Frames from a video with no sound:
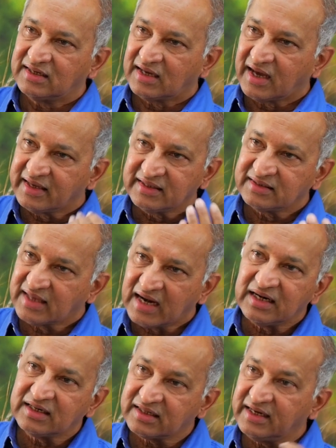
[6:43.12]
I think that
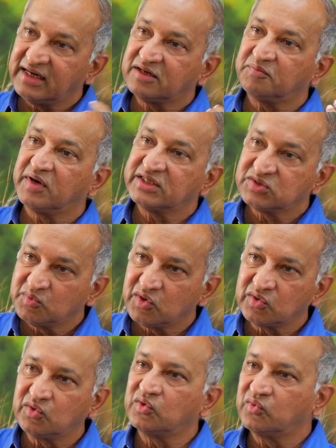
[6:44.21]
will create much
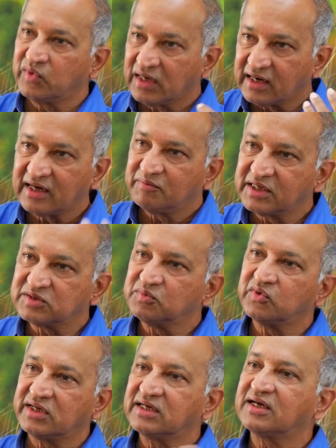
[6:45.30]
more goodwill and much
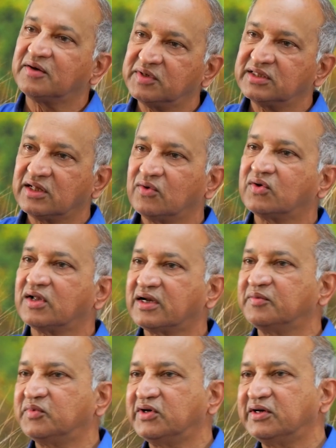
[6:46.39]
more income in the local
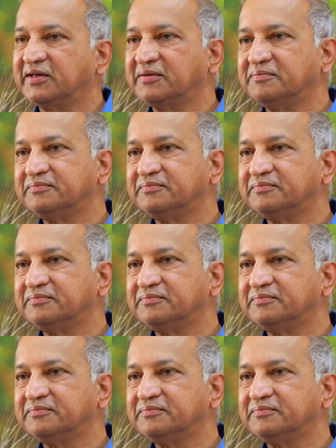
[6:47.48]
community.